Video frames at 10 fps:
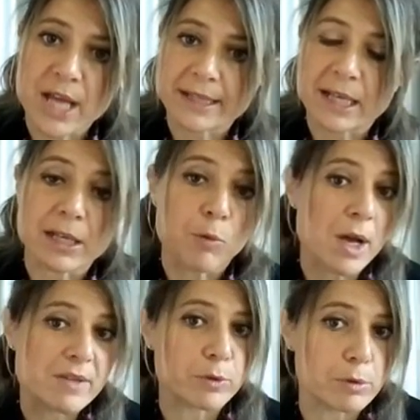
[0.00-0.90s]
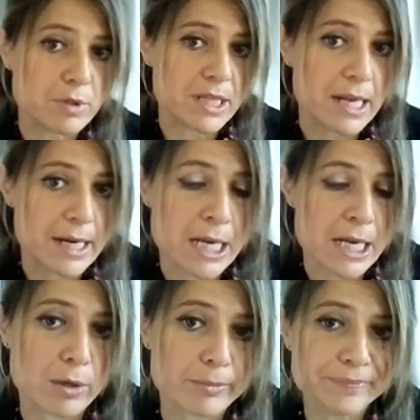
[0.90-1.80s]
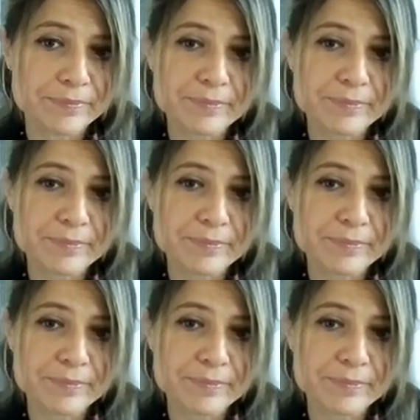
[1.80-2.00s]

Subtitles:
that otherwise would lose their income.